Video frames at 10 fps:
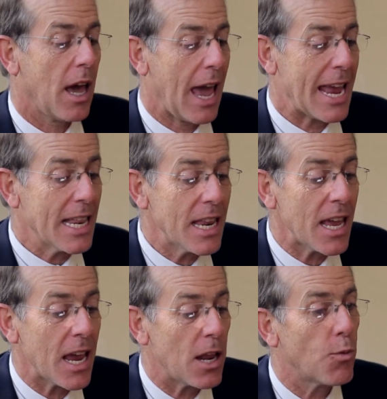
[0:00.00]
a
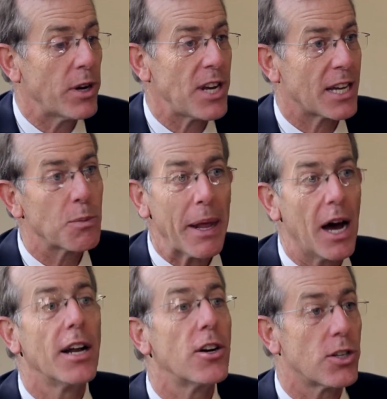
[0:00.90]
need which has been
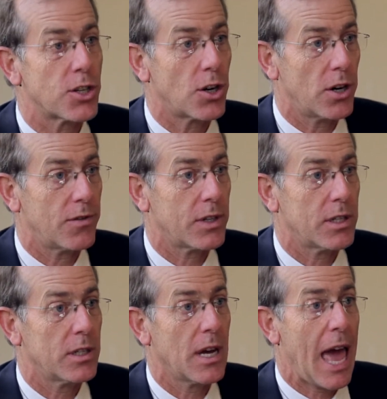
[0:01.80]
underserved.
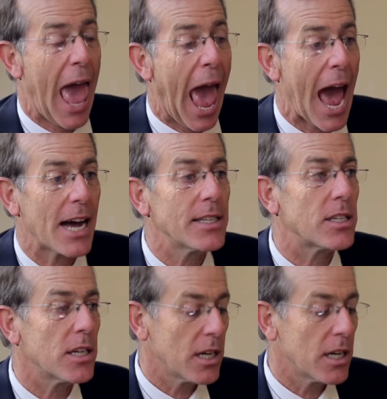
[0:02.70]
As